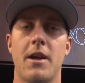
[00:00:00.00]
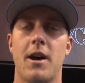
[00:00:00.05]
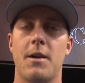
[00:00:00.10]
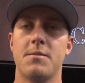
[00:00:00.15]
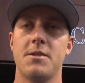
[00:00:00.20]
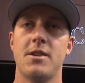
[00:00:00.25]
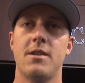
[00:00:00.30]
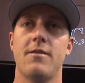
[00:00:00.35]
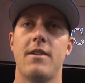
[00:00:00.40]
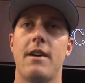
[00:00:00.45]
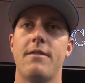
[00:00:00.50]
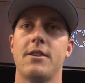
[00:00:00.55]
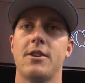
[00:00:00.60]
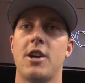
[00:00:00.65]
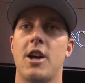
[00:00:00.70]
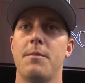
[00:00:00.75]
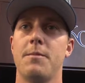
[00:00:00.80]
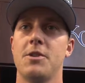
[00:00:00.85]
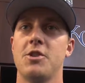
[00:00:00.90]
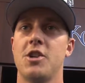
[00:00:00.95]
the option of having
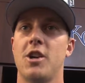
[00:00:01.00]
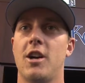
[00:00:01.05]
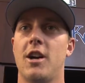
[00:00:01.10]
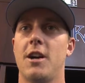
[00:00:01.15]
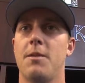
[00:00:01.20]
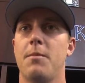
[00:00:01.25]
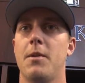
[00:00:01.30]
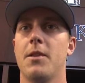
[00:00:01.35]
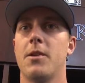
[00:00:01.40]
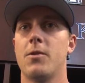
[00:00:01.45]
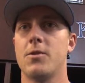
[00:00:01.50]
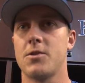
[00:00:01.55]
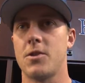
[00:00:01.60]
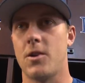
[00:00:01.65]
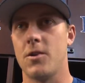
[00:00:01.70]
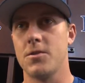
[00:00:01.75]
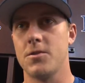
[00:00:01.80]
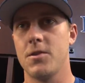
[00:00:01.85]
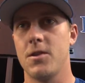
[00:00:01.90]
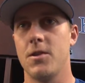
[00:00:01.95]
Tommy John, but there was
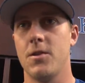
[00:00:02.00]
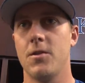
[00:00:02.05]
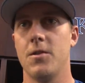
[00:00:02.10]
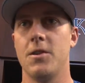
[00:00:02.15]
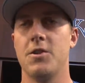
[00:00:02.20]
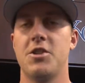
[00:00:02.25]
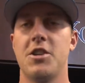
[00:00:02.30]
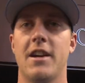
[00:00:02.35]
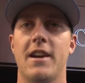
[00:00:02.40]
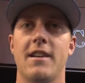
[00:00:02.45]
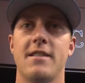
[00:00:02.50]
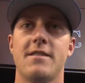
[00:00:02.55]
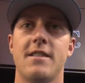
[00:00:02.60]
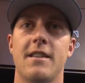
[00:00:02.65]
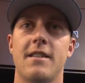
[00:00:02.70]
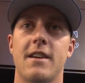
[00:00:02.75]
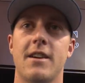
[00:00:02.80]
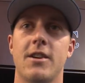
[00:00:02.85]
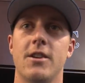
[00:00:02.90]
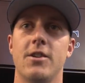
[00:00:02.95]
also the chance that
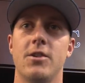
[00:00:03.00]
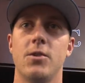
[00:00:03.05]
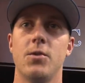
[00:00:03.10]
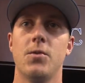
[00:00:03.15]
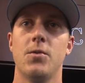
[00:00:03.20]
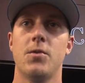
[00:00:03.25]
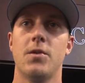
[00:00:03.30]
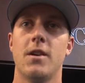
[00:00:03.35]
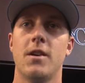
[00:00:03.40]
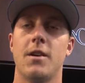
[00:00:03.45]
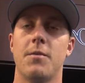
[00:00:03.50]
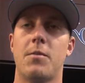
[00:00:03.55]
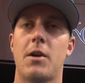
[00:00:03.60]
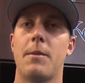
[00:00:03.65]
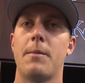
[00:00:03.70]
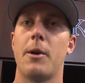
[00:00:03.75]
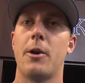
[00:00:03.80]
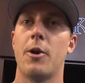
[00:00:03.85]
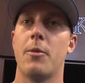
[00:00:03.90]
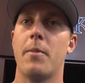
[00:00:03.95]
they could do the
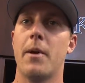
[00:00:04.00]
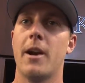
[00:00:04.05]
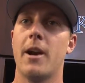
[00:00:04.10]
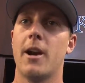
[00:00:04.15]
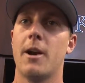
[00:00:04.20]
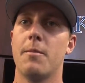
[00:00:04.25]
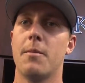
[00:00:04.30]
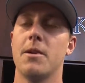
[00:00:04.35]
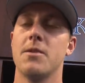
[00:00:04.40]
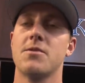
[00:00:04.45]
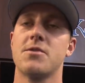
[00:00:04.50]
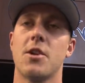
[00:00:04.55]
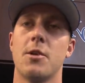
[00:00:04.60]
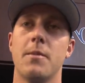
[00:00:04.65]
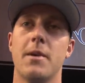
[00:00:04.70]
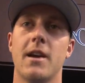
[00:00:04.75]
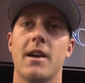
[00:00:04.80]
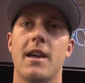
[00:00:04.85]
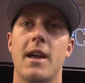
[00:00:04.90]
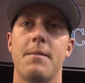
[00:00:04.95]
primary repair, but it was going
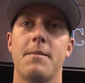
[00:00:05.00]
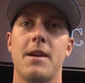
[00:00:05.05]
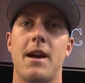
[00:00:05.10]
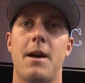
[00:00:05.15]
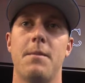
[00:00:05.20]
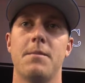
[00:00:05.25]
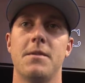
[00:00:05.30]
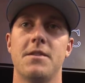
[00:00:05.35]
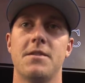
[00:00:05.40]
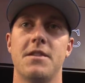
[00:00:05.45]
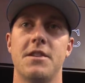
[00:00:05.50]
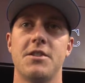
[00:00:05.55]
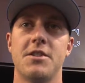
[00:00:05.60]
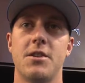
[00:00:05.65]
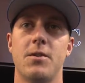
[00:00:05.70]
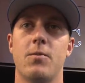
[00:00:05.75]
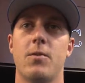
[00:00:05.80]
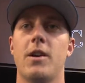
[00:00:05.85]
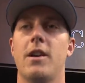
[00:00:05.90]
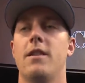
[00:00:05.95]
to be a game time
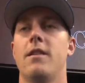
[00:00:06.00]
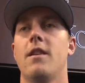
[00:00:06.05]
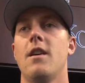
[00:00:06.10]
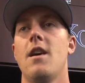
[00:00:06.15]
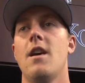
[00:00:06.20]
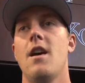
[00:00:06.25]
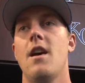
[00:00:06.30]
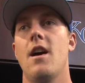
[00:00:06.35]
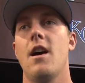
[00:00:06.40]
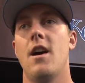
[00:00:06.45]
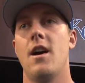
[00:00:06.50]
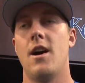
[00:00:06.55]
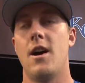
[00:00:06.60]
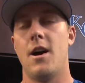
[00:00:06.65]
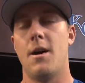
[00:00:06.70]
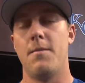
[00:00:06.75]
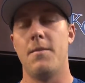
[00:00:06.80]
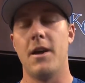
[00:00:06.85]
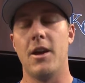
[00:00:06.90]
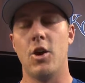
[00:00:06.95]
decision when
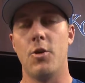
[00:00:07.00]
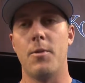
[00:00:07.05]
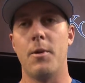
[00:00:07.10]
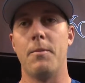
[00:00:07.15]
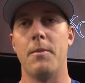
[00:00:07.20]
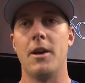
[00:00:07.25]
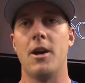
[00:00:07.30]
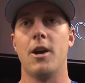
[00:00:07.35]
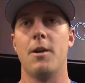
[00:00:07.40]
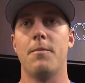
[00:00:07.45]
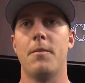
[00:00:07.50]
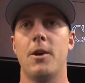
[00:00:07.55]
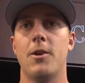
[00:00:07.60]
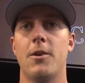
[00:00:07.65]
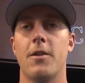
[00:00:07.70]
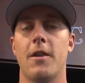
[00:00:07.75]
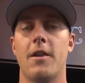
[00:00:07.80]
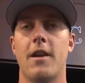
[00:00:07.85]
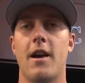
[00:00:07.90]
they opened me up under the